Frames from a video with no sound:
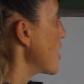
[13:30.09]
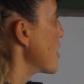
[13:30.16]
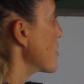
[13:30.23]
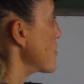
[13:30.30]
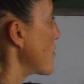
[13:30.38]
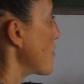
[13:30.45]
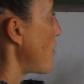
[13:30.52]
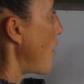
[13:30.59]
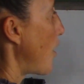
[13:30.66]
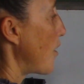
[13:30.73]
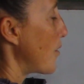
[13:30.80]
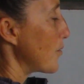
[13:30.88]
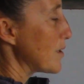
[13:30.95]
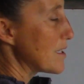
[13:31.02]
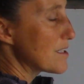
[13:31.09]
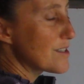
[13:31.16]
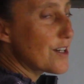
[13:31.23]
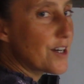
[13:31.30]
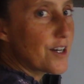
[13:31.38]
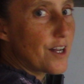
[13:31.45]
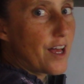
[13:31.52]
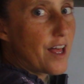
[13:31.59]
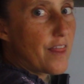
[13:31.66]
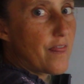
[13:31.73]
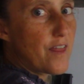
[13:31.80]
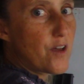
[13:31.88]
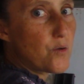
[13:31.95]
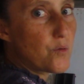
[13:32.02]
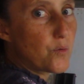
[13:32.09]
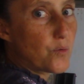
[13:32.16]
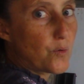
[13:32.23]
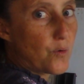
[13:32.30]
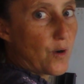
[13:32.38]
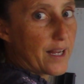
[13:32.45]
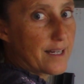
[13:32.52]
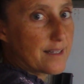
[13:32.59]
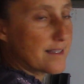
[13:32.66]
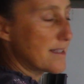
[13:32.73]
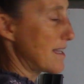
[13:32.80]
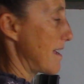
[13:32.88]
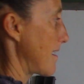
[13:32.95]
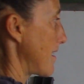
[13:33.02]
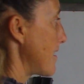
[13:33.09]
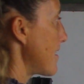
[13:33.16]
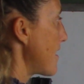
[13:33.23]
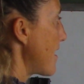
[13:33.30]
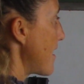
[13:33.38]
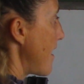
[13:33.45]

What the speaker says: So always start on the right side